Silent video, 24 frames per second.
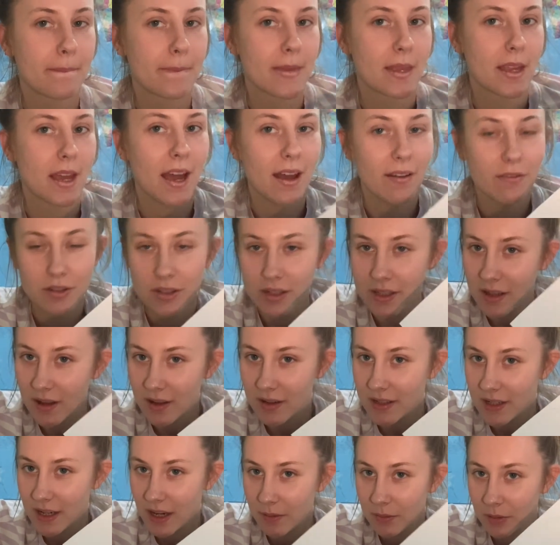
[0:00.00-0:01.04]
I haven't
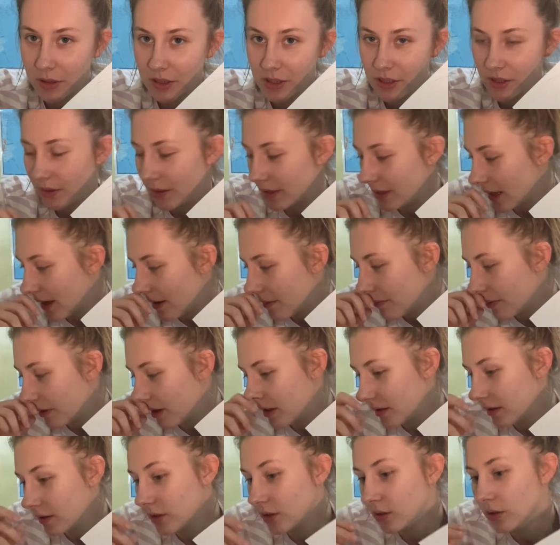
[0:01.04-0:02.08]
decided how I'm going to do it yet,
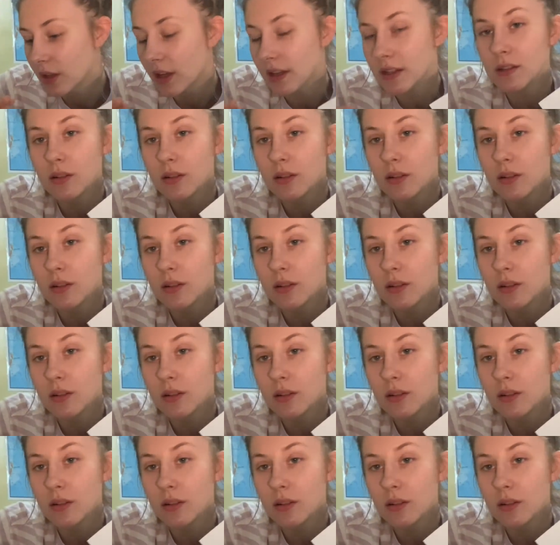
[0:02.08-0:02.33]
but there's